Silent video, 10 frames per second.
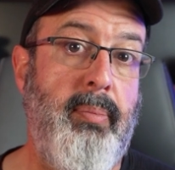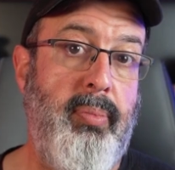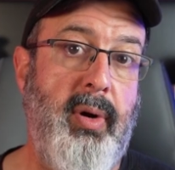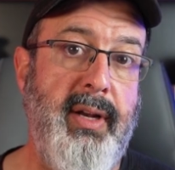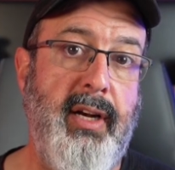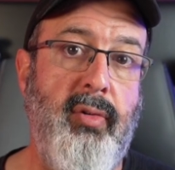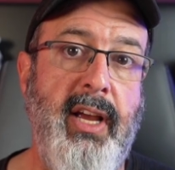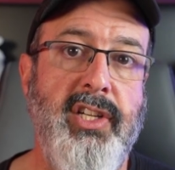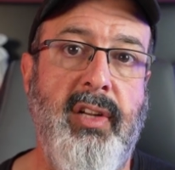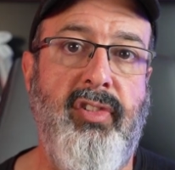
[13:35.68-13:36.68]
Product
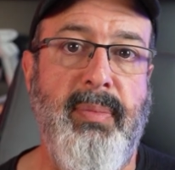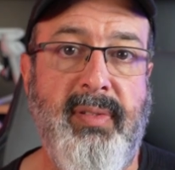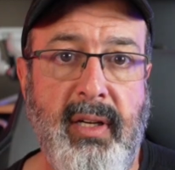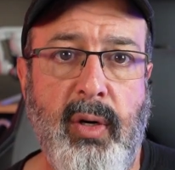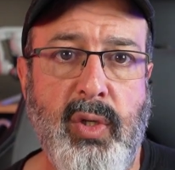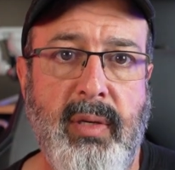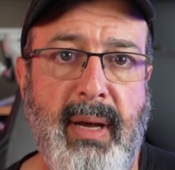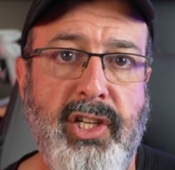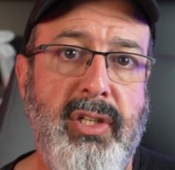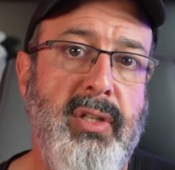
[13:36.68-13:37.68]
ranges from single
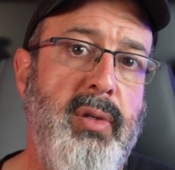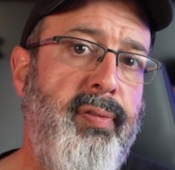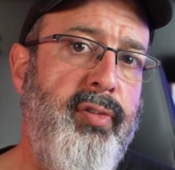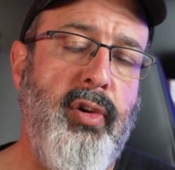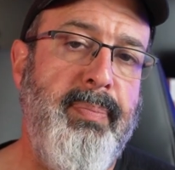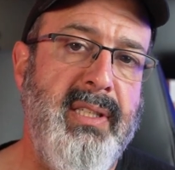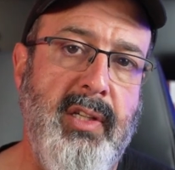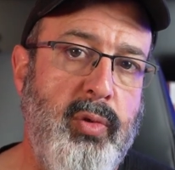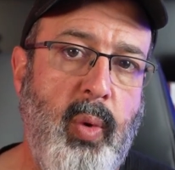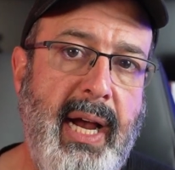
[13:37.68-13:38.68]
automation to full
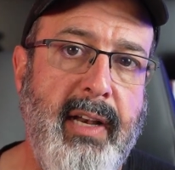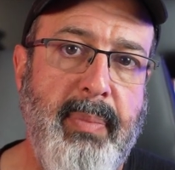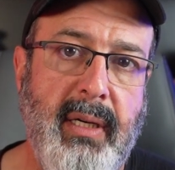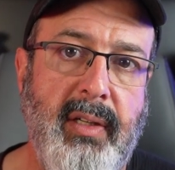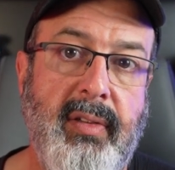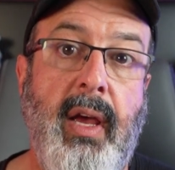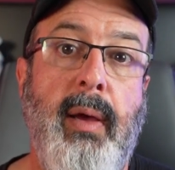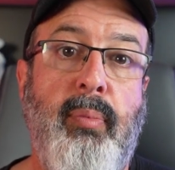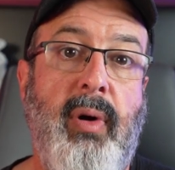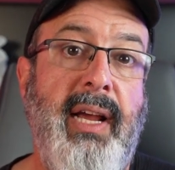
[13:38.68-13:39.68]
business-wide builds.
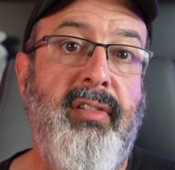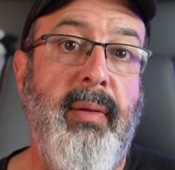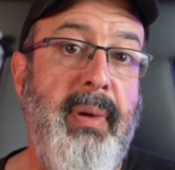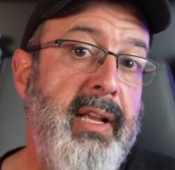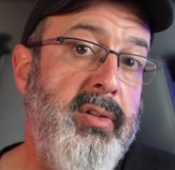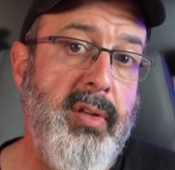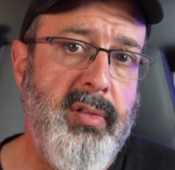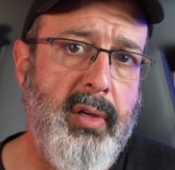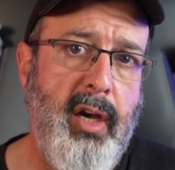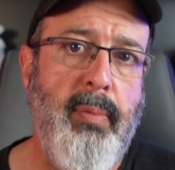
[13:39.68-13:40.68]
Price depends on
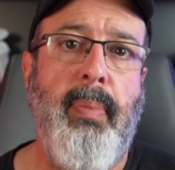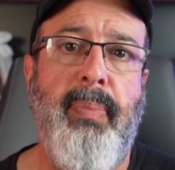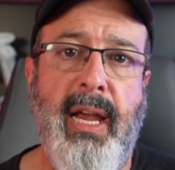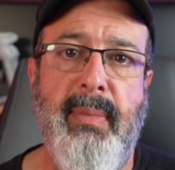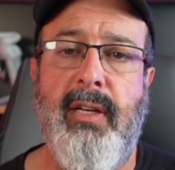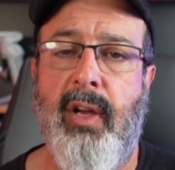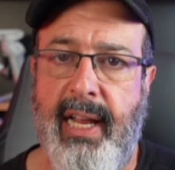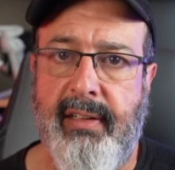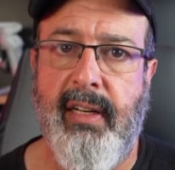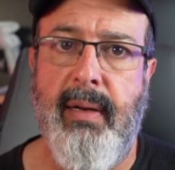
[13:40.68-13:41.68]
scope. Payment
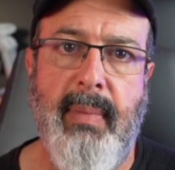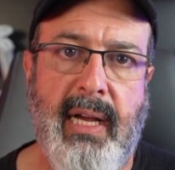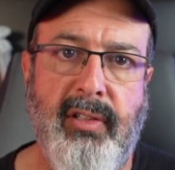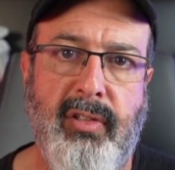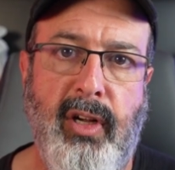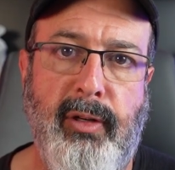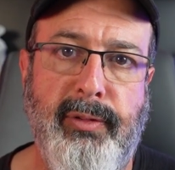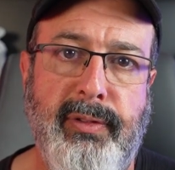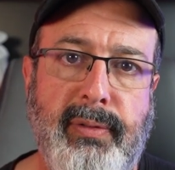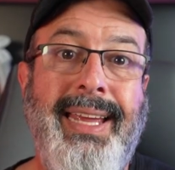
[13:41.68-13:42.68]
collected in
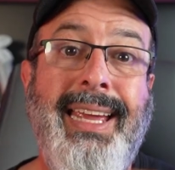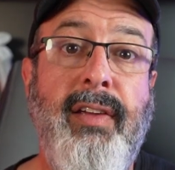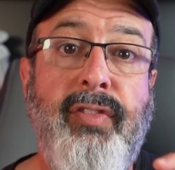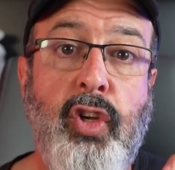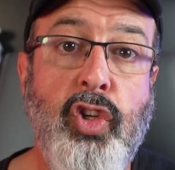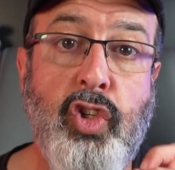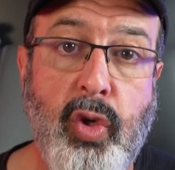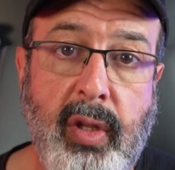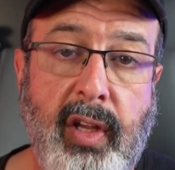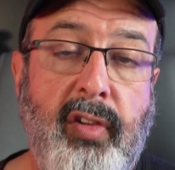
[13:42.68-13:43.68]
milestones. If you
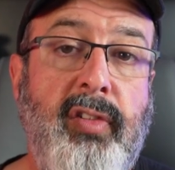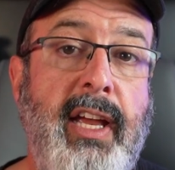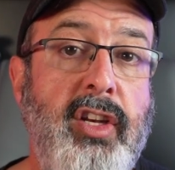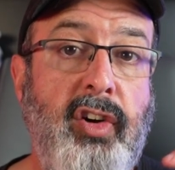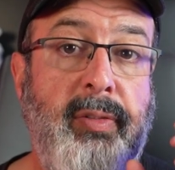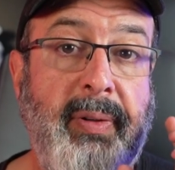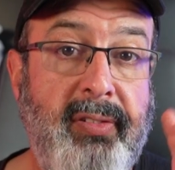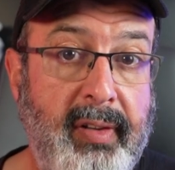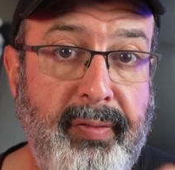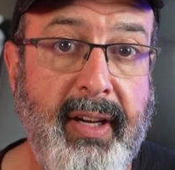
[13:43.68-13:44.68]
do this and you're
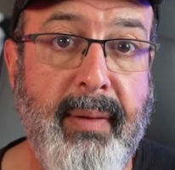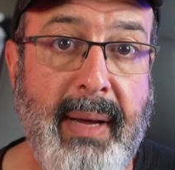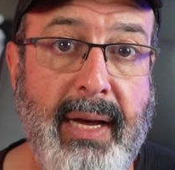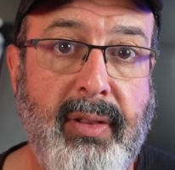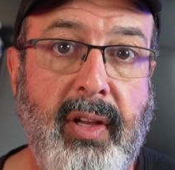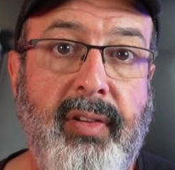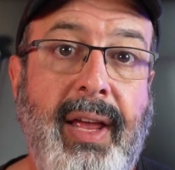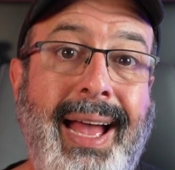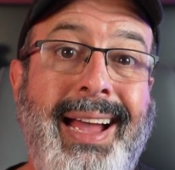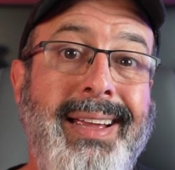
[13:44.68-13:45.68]
specific about
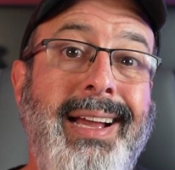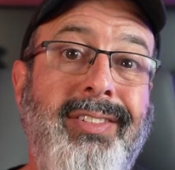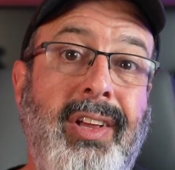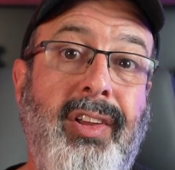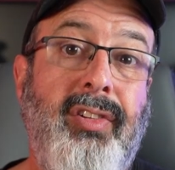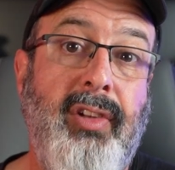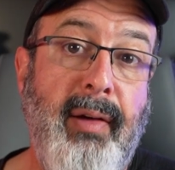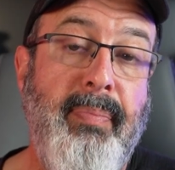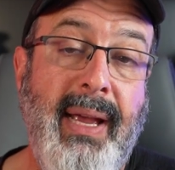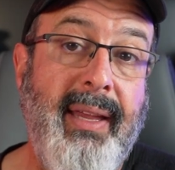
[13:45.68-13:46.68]
this, AI is going to
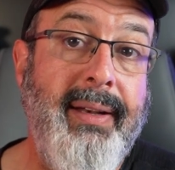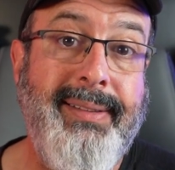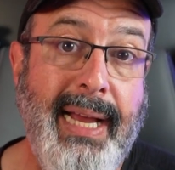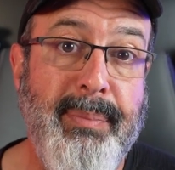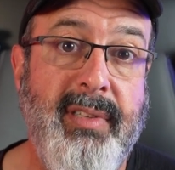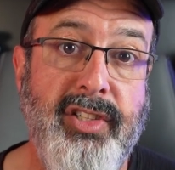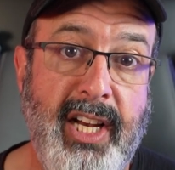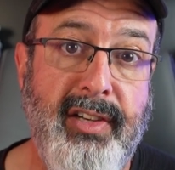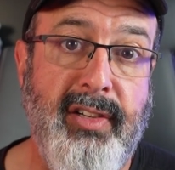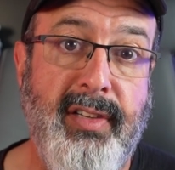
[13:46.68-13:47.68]
stop making dumb
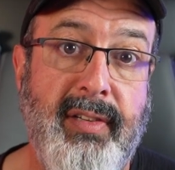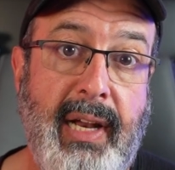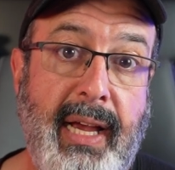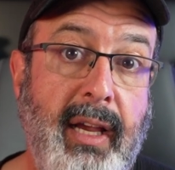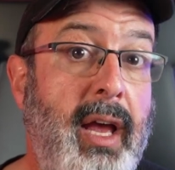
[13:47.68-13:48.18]
suggestions like,